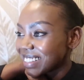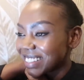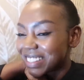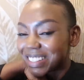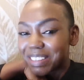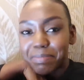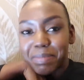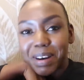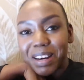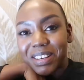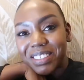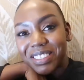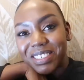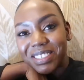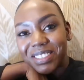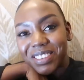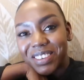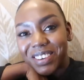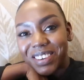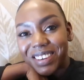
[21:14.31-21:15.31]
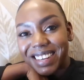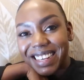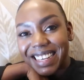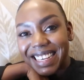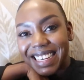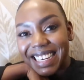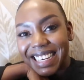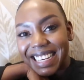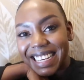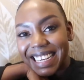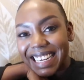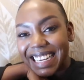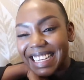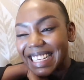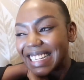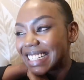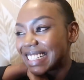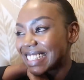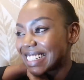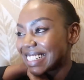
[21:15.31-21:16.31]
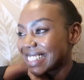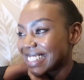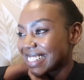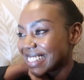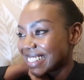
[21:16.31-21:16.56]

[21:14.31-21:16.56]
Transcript: just about to join